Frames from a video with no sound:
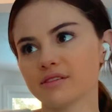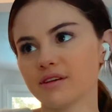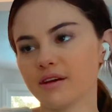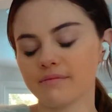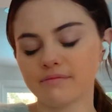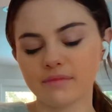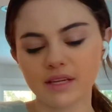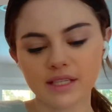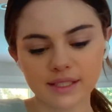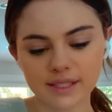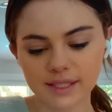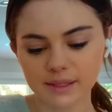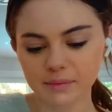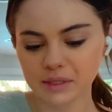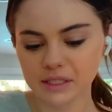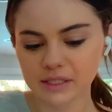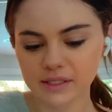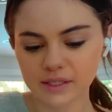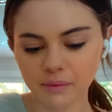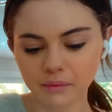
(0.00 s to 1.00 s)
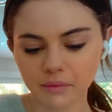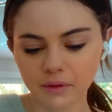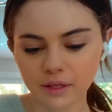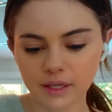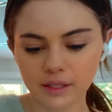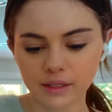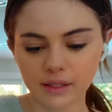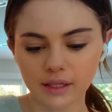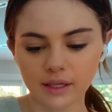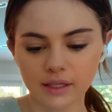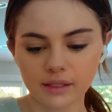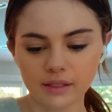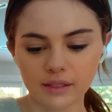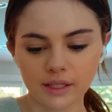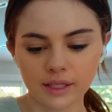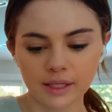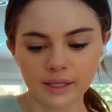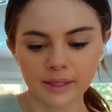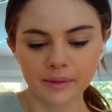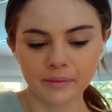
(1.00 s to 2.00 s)
not meant to be something that
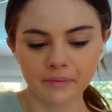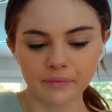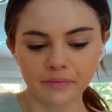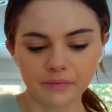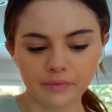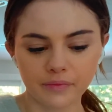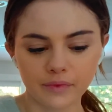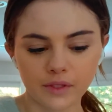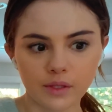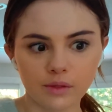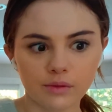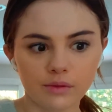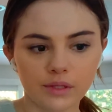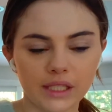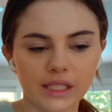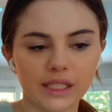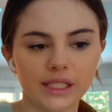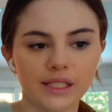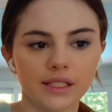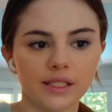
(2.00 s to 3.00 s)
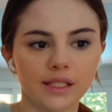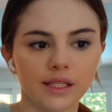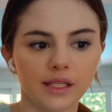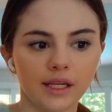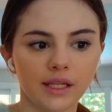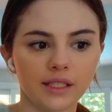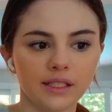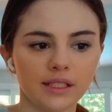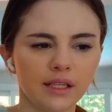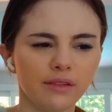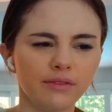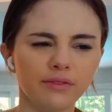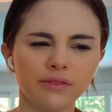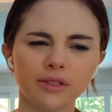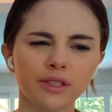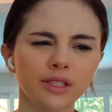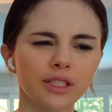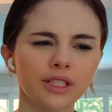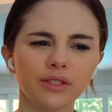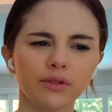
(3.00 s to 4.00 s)
you need, and I
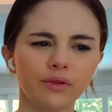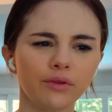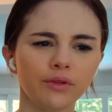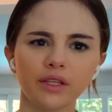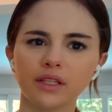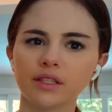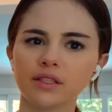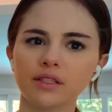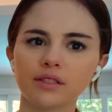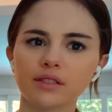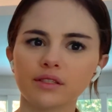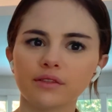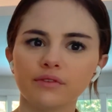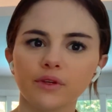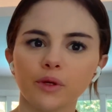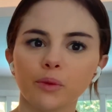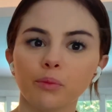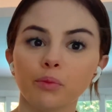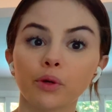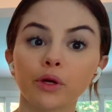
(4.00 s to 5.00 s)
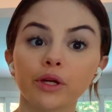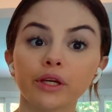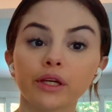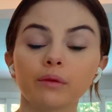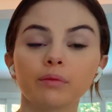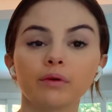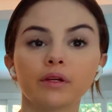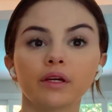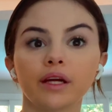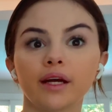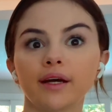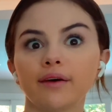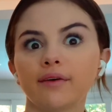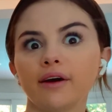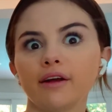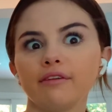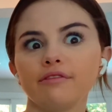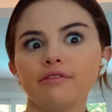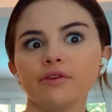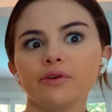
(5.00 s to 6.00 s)
definitely don't need it to feel pretty, but now
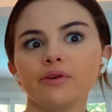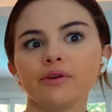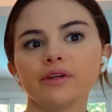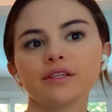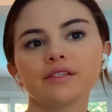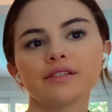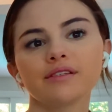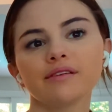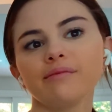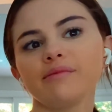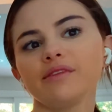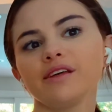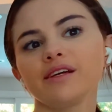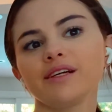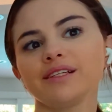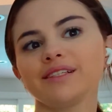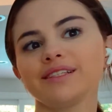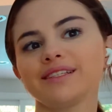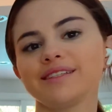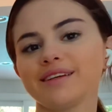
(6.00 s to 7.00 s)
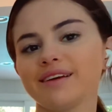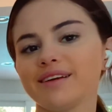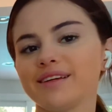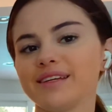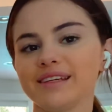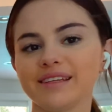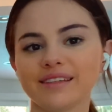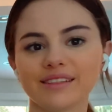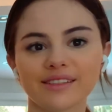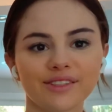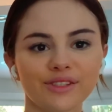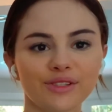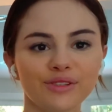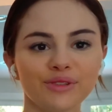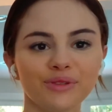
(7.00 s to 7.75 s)
I view it as something exciting to,